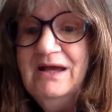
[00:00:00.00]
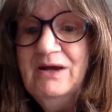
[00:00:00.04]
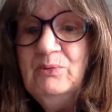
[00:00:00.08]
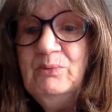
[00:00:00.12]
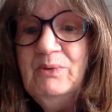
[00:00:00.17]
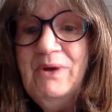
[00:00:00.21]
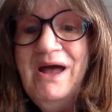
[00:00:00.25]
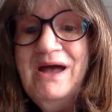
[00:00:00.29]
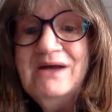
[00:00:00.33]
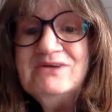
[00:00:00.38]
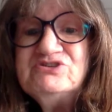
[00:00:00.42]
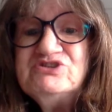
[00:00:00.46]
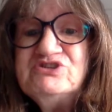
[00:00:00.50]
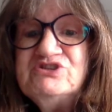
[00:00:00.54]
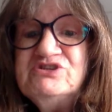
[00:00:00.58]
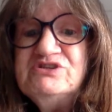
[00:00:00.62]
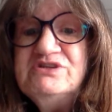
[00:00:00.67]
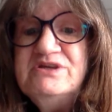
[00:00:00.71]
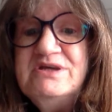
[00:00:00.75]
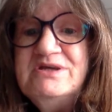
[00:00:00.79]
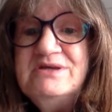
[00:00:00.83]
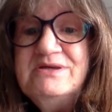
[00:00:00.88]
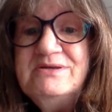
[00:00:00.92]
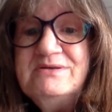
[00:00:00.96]
Well,
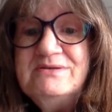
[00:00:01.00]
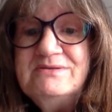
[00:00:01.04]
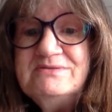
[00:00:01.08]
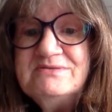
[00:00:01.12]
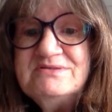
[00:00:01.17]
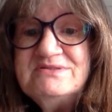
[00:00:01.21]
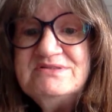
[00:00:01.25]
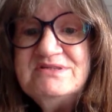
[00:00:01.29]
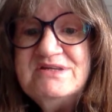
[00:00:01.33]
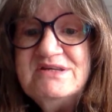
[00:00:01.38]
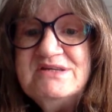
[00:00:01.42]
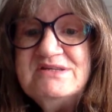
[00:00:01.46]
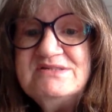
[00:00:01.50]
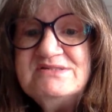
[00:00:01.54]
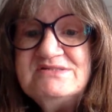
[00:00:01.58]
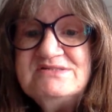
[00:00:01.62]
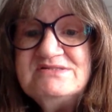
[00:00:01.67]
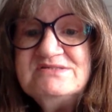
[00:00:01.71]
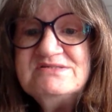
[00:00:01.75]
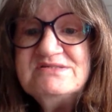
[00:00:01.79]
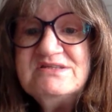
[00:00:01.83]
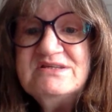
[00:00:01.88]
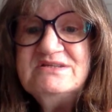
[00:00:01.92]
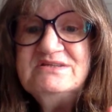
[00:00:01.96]
actually,
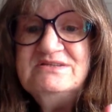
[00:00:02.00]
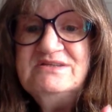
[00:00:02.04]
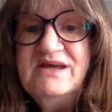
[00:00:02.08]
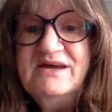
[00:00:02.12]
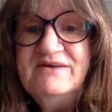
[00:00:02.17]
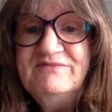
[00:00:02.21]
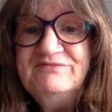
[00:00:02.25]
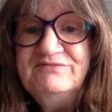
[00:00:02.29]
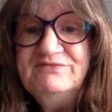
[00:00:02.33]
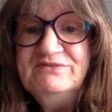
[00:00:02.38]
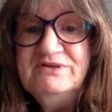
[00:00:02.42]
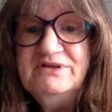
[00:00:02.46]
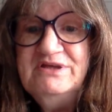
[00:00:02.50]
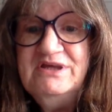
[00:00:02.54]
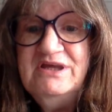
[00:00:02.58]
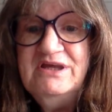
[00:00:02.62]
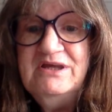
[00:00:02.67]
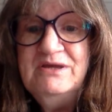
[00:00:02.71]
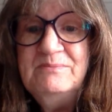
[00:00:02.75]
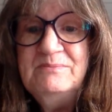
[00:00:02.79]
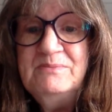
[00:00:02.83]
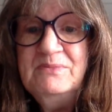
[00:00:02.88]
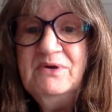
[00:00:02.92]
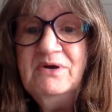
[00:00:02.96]
sis, the
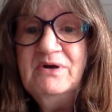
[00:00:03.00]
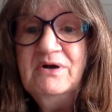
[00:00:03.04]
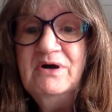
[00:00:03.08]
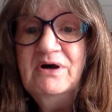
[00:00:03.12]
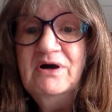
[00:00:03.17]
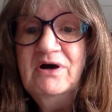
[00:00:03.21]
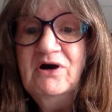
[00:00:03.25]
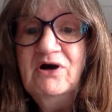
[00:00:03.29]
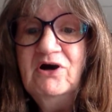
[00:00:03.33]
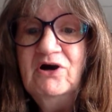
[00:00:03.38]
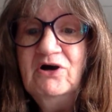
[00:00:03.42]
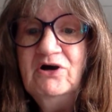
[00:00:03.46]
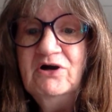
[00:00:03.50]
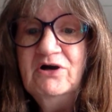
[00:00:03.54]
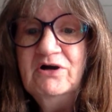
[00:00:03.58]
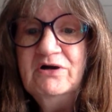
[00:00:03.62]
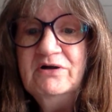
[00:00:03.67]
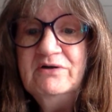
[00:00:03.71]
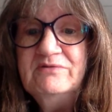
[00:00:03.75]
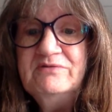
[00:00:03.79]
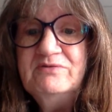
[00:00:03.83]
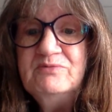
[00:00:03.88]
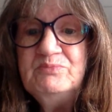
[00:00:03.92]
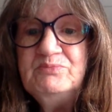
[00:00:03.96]
Nephilim
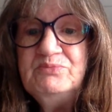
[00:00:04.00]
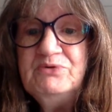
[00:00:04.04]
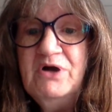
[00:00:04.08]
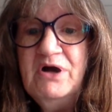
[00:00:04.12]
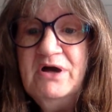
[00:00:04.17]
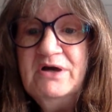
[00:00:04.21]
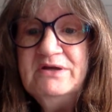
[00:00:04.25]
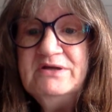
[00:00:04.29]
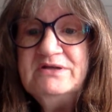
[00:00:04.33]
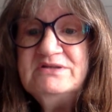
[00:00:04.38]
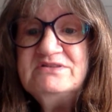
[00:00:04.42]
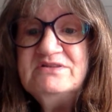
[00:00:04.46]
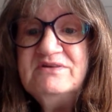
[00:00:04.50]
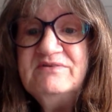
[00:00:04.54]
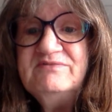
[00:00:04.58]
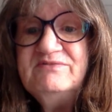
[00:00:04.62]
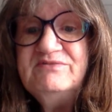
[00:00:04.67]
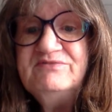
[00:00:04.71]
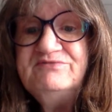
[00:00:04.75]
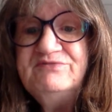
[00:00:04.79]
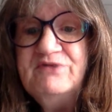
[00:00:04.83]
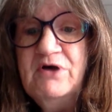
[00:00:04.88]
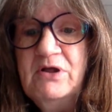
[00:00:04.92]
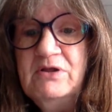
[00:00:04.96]
are the product of
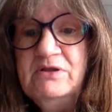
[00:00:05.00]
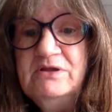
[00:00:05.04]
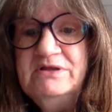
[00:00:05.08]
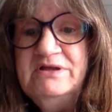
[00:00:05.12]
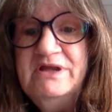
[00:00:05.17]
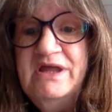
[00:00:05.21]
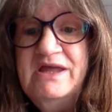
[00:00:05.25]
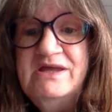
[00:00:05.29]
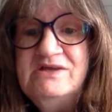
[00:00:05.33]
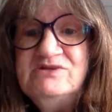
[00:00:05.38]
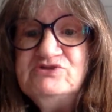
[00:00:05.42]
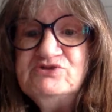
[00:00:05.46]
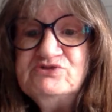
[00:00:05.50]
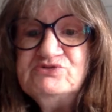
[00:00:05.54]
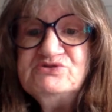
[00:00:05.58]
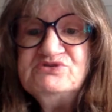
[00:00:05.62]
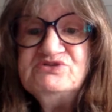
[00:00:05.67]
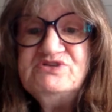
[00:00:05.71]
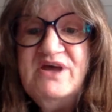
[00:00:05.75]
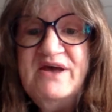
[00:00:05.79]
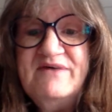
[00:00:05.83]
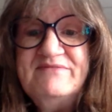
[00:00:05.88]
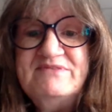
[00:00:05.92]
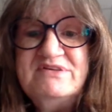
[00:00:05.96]
the fallen angels
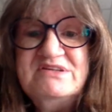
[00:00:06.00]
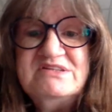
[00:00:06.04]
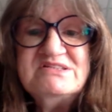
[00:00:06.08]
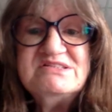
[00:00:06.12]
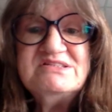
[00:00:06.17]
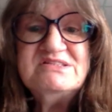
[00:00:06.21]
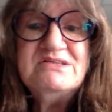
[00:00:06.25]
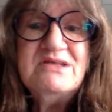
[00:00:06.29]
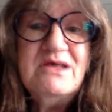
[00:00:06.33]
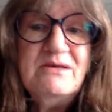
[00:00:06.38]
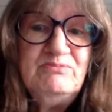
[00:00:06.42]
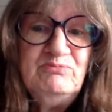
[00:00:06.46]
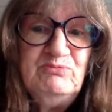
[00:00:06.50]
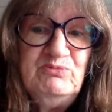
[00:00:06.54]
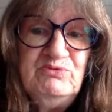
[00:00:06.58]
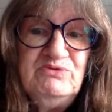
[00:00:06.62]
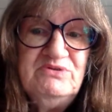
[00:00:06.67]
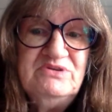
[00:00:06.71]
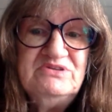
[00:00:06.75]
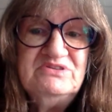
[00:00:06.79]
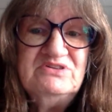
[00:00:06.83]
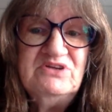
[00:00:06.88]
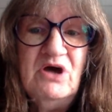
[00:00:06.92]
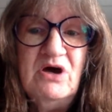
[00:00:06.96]
having slept with
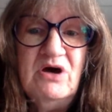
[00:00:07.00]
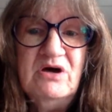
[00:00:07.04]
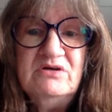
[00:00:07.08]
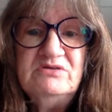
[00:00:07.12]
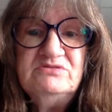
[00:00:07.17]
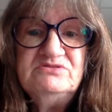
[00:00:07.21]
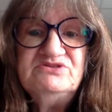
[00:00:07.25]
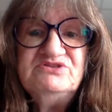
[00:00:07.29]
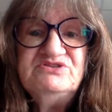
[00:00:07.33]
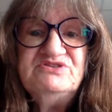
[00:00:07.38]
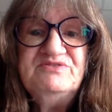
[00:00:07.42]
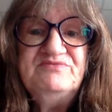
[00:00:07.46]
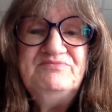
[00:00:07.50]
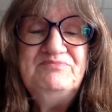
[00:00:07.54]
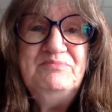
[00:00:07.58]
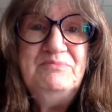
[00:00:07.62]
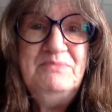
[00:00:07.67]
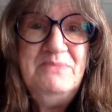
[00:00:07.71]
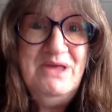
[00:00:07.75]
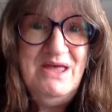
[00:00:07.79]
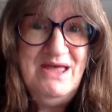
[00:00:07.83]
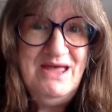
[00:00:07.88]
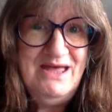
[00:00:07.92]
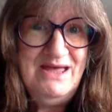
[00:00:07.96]
the daughters of
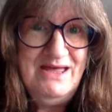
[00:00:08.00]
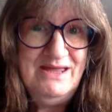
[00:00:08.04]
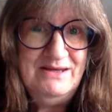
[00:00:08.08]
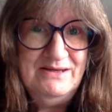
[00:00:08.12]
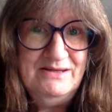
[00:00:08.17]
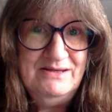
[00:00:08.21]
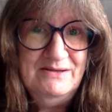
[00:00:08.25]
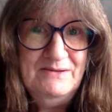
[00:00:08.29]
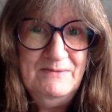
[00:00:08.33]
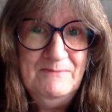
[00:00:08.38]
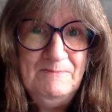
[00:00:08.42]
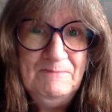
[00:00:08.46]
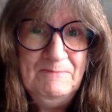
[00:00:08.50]
men,